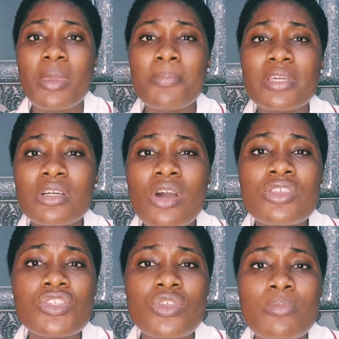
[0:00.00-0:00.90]

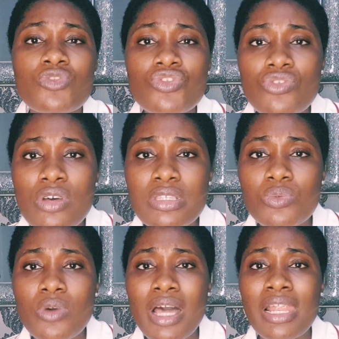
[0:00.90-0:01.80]
because some trust
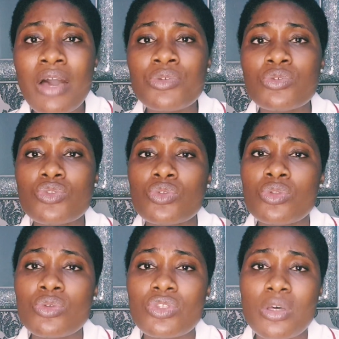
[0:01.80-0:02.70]
will allow you to
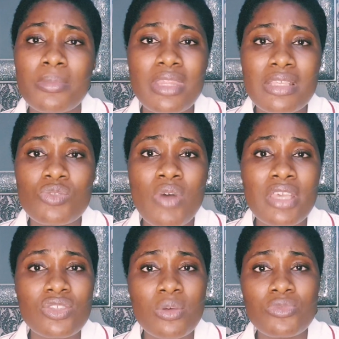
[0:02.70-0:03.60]
do some things
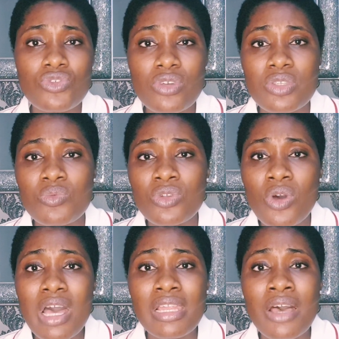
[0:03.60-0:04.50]
while some trust will
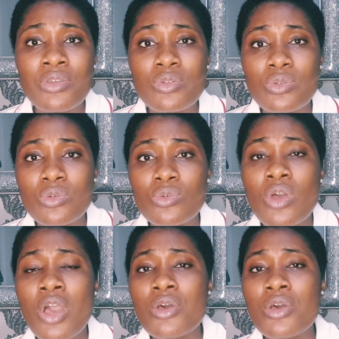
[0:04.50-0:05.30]
not allow you to do